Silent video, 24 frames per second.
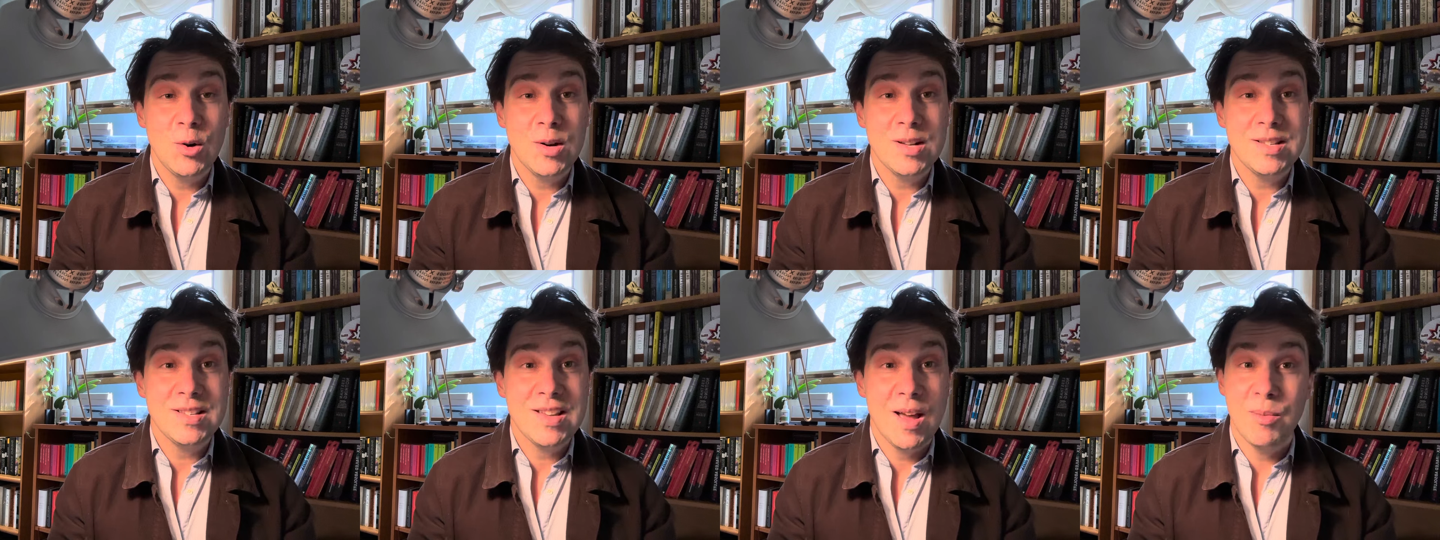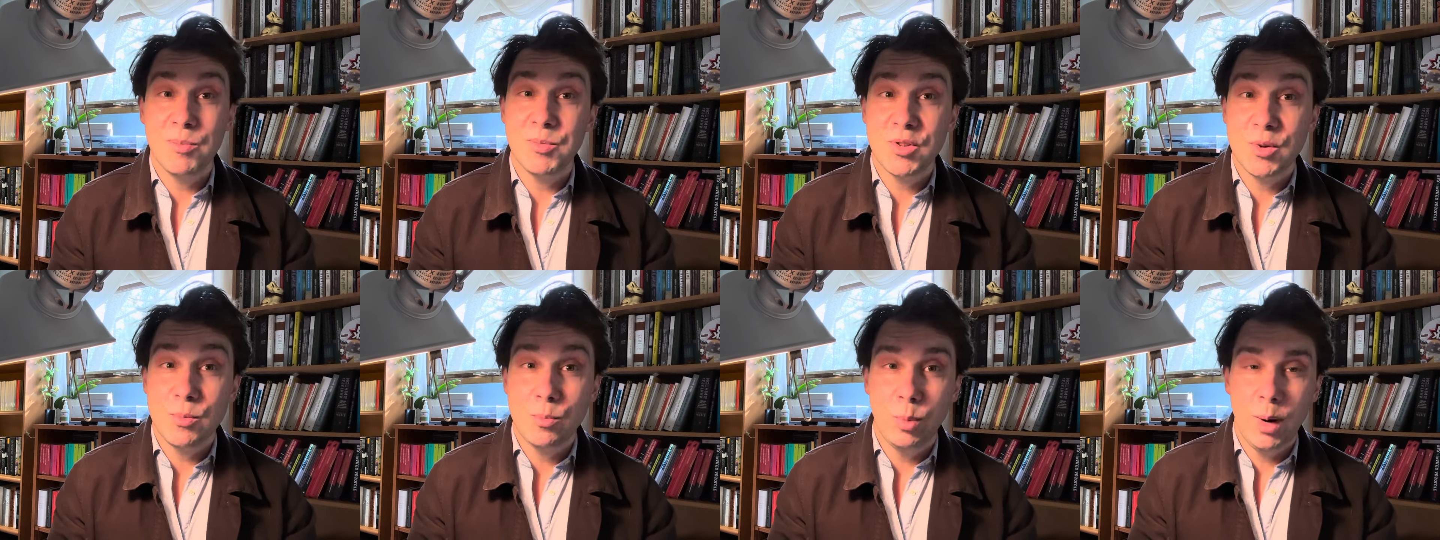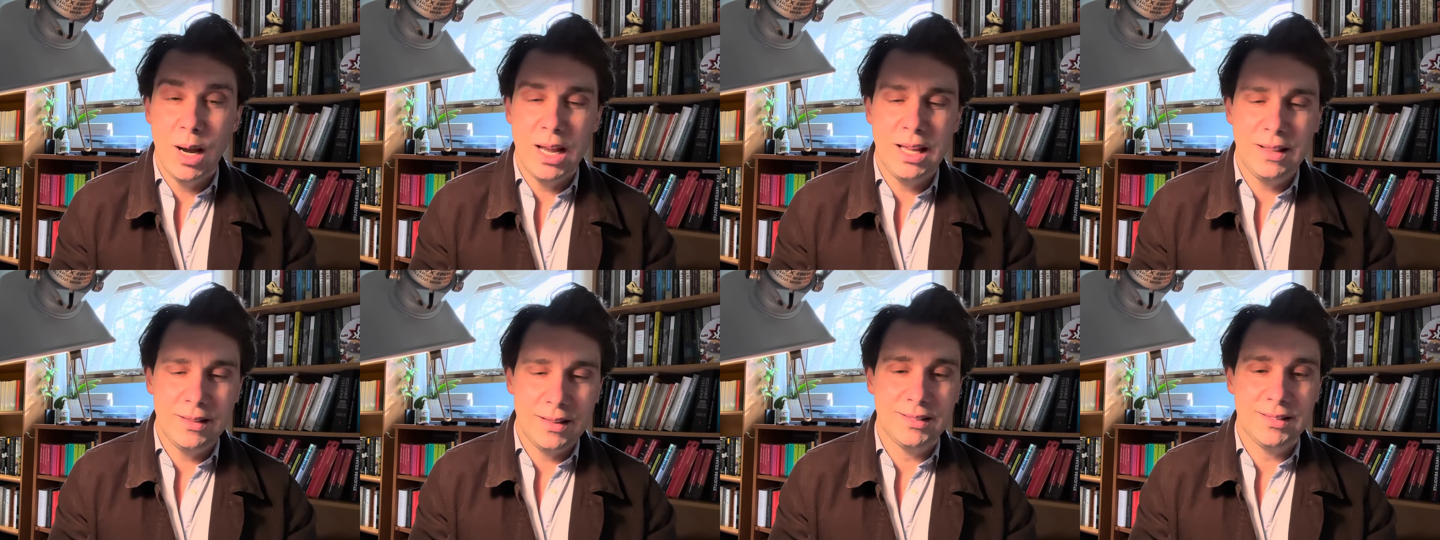attempt to
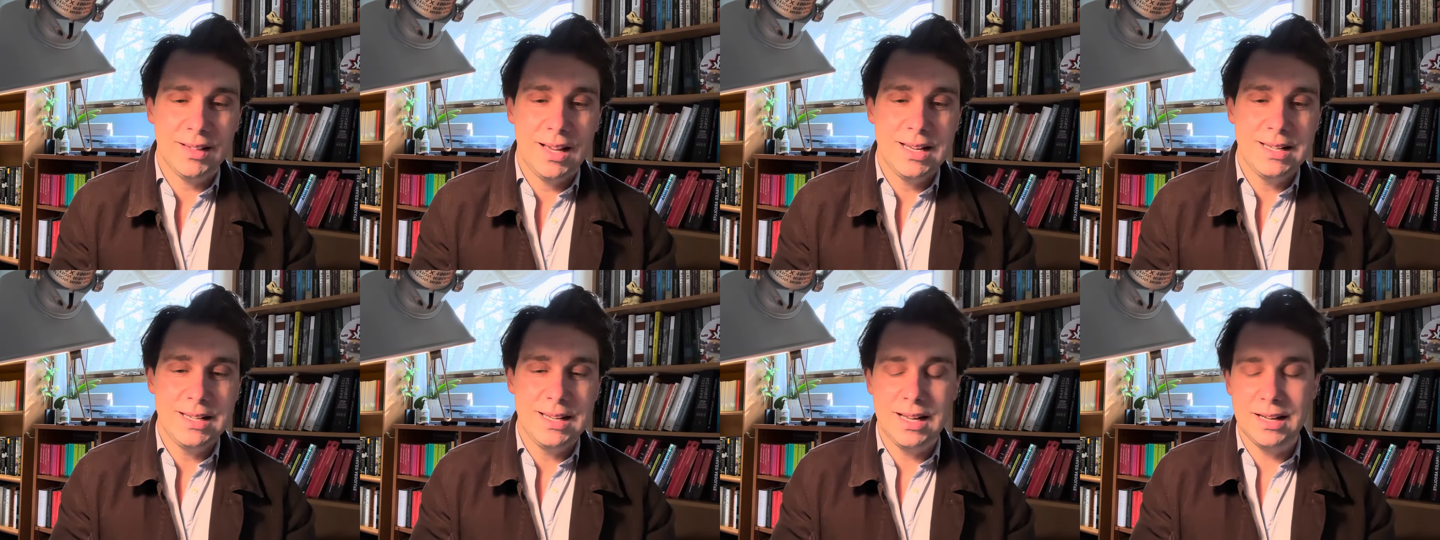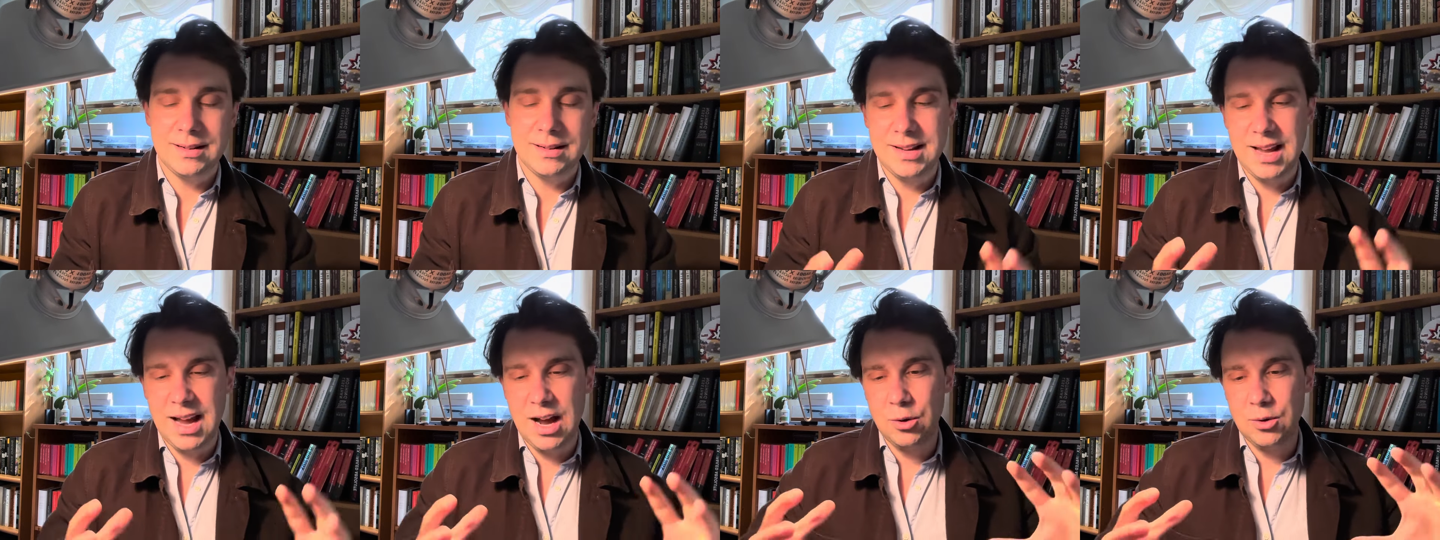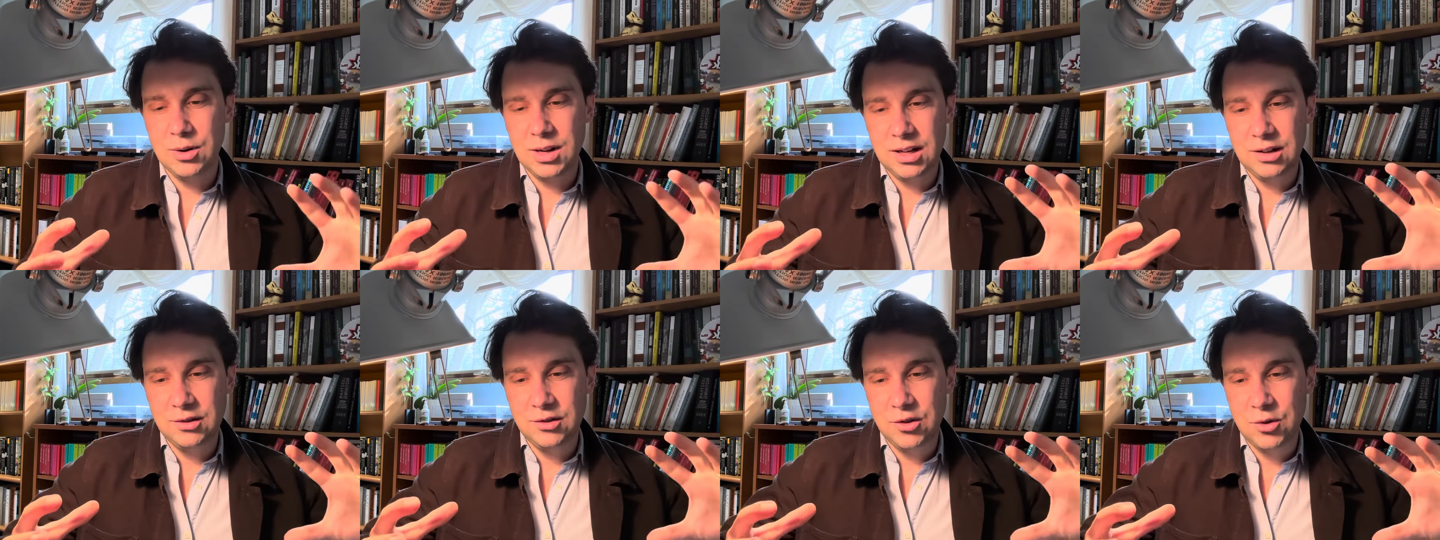break this idea
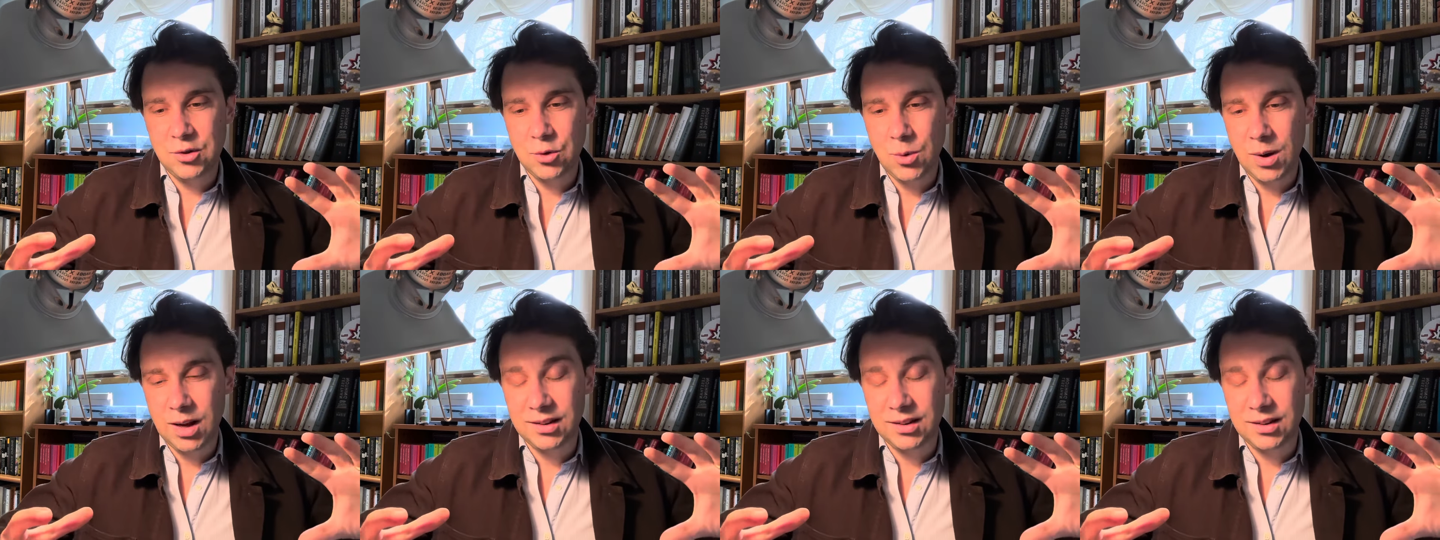down into